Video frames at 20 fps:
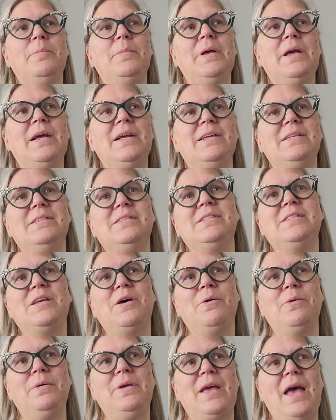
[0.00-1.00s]
And
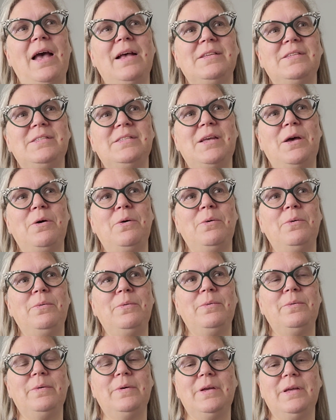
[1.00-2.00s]
so, yeah,
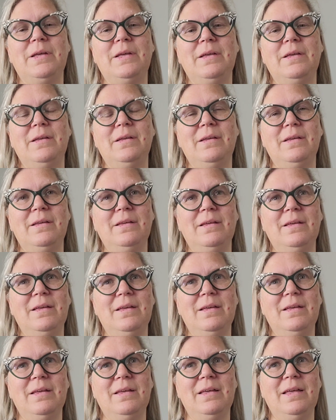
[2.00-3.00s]
so
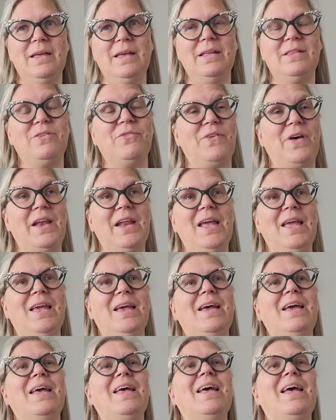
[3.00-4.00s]
it's funny.
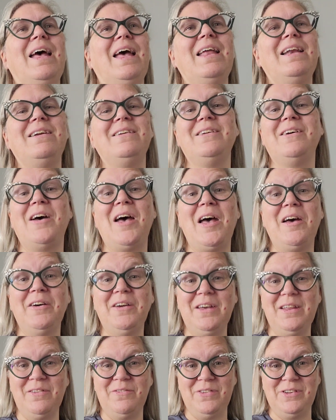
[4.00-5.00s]
I don't know how
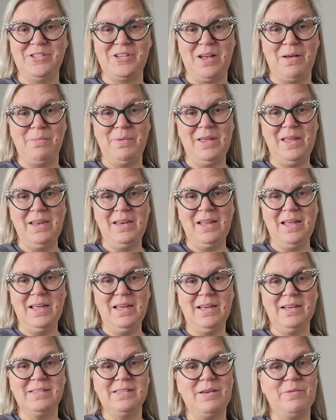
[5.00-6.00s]
good of a job he
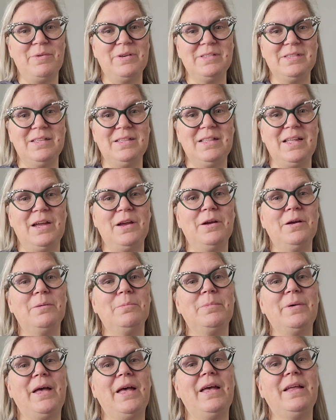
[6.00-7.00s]
did, because I wasn't there,
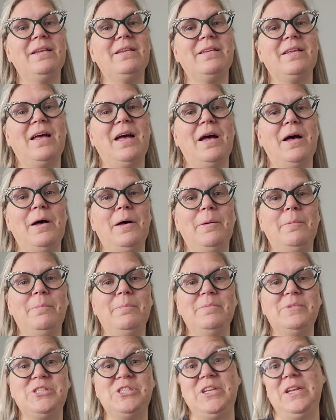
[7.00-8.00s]
but
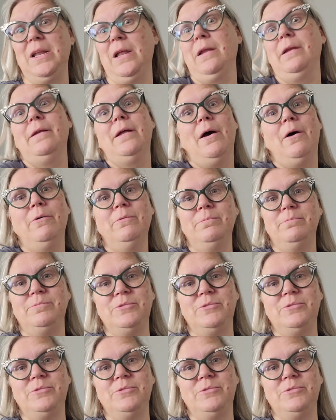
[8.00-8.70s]
she didn't know.